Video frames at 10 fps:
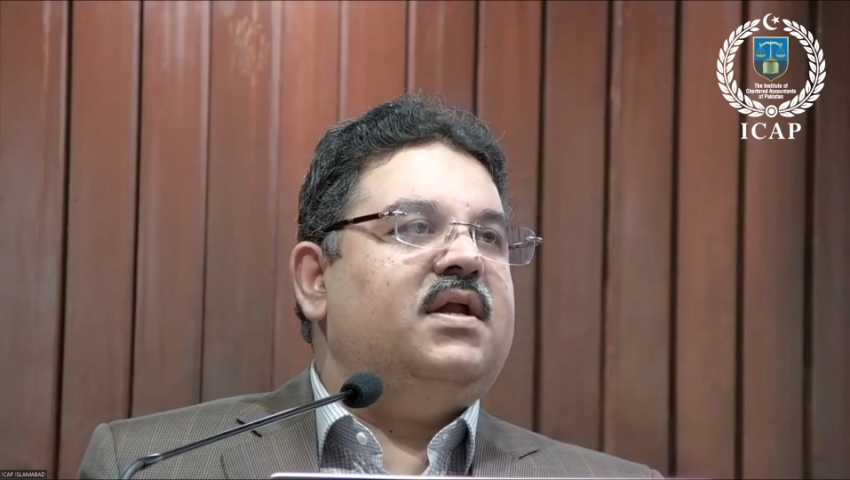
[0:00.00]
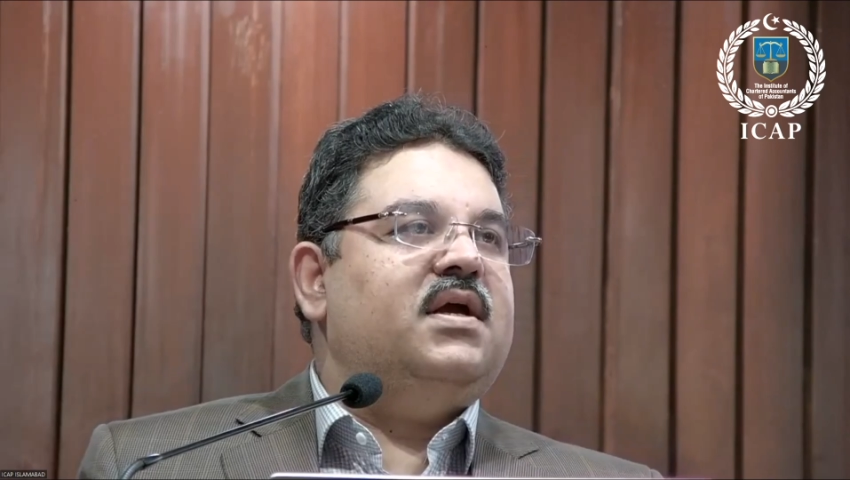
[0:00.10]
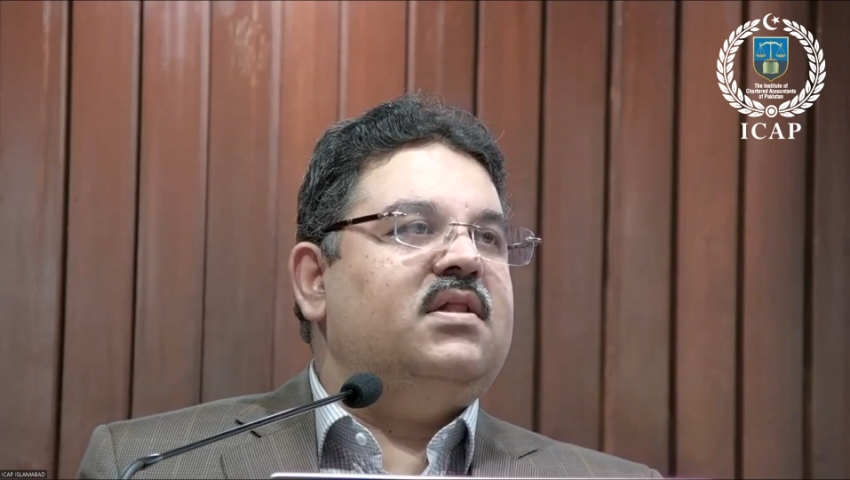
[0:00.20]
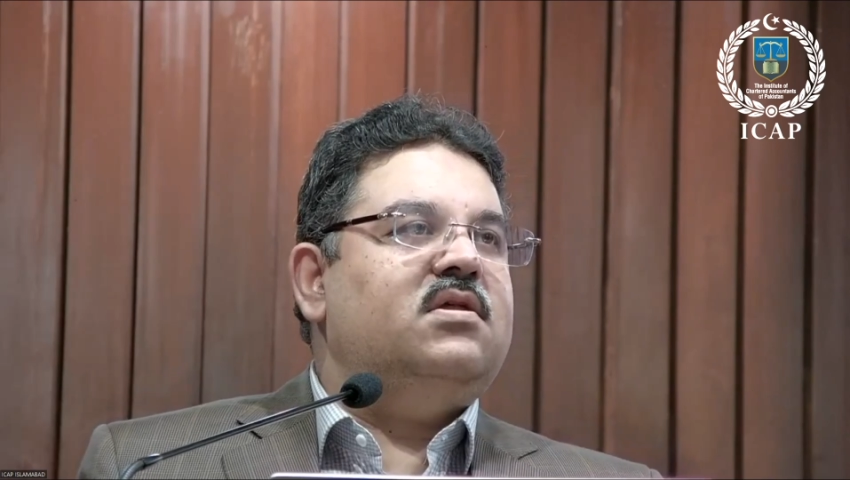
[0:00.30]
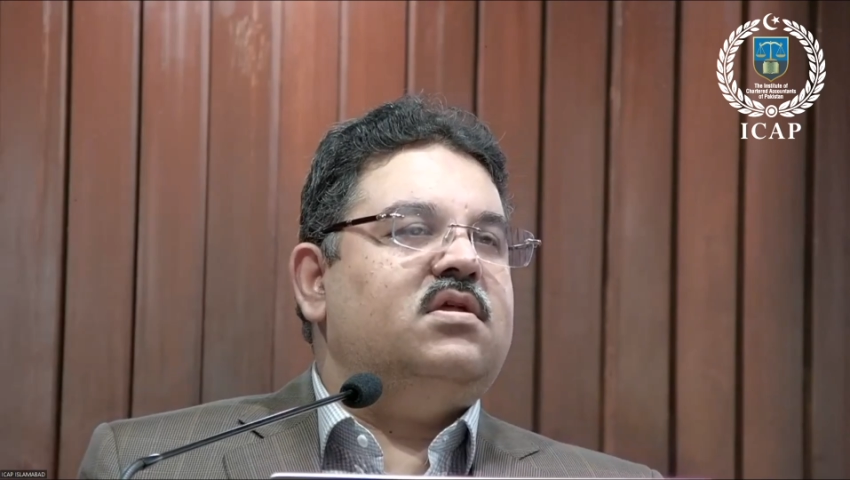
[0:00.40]

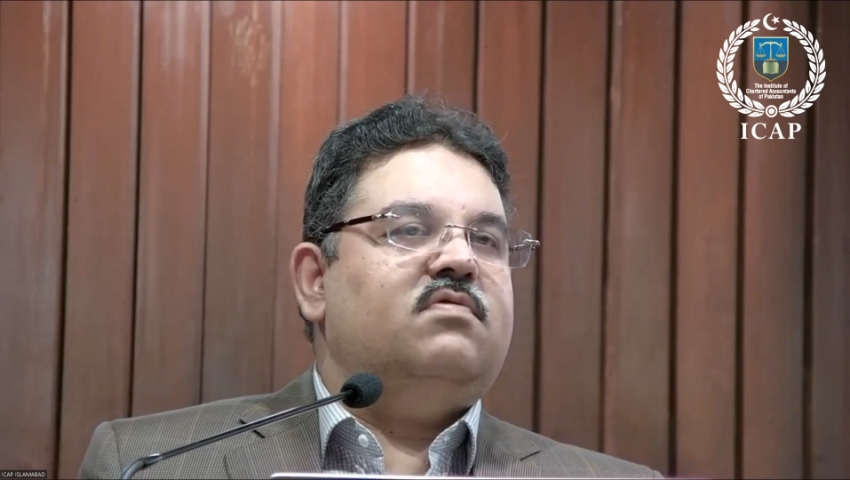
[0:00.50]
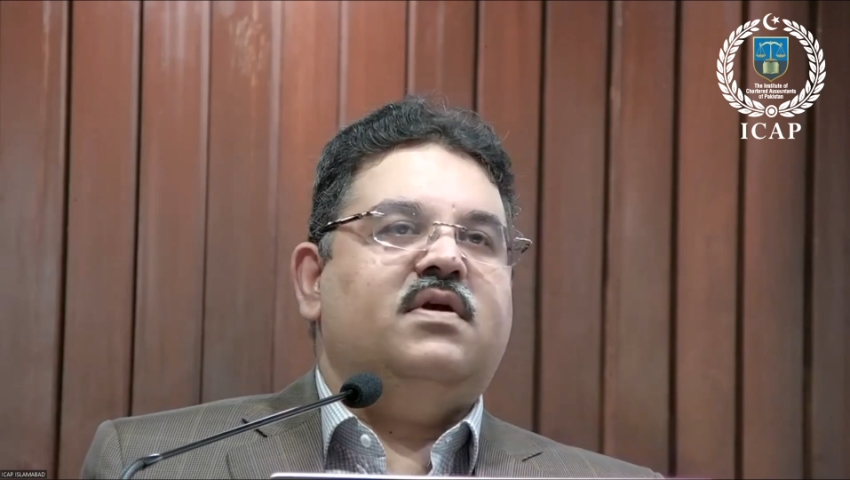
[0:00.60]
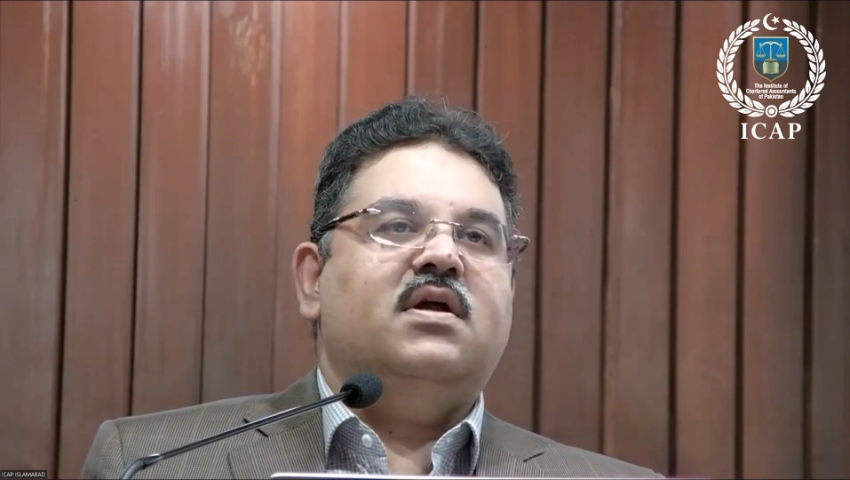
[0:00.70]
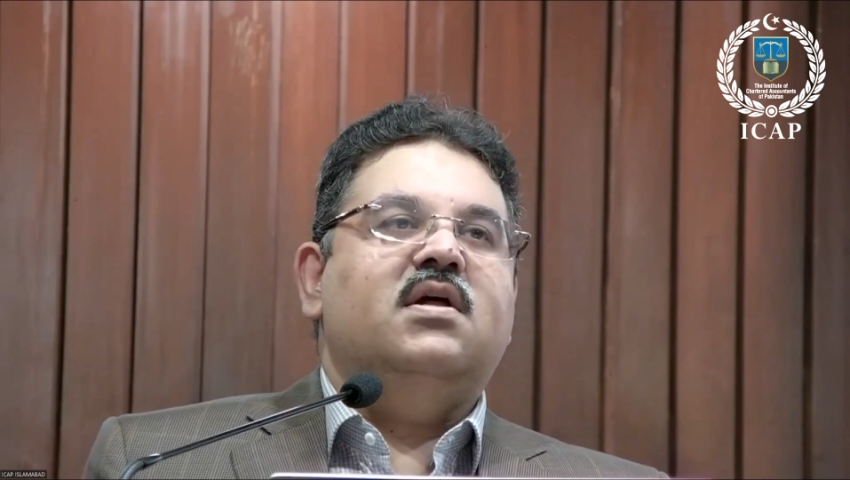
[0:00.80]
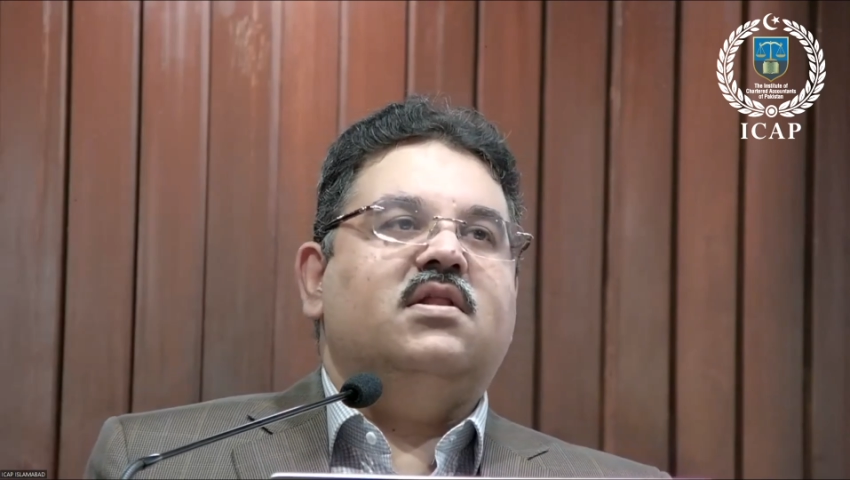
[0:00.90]
in this event.
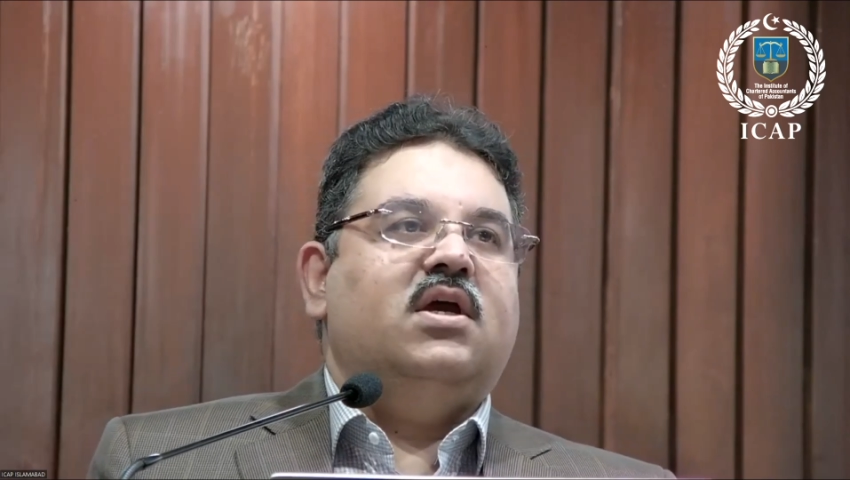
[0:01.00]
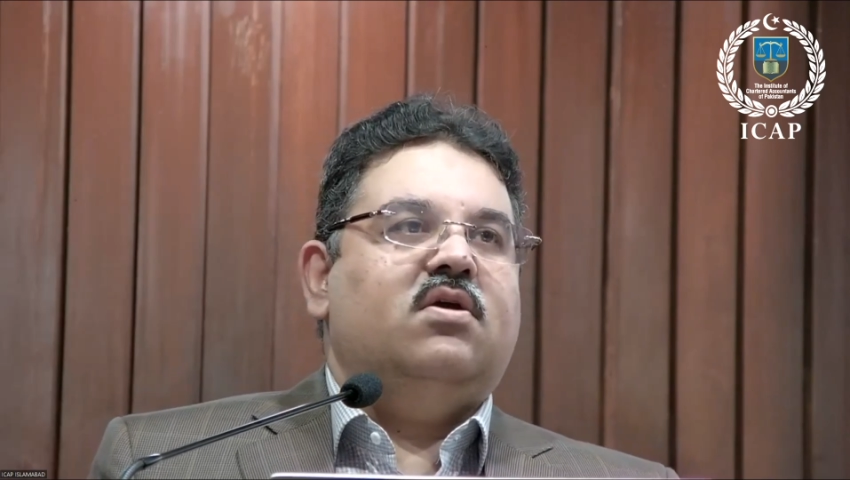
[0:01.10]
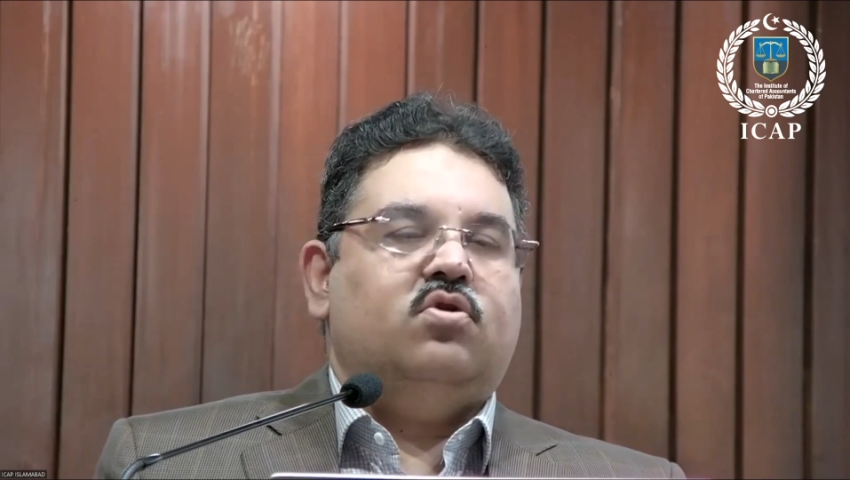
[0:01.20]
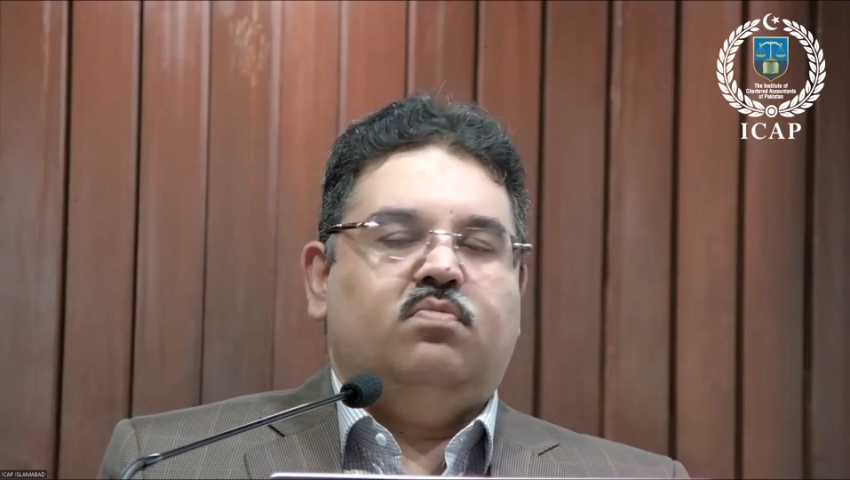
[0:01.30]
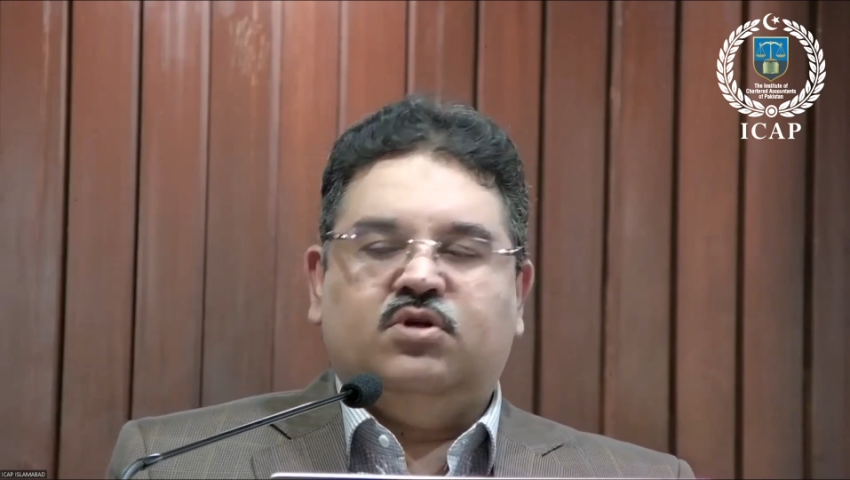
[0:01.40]
Thank you so much.